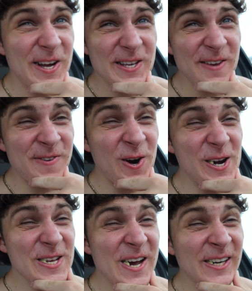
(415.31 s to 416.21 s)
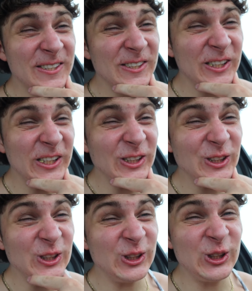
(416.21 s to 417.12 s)
Cause I've already gotten like
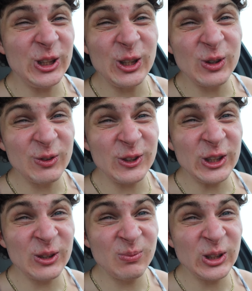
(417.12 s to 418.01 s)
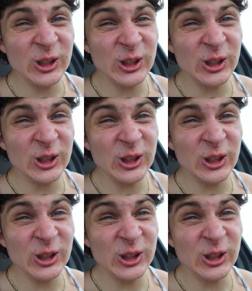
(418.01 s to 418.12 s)
two of them.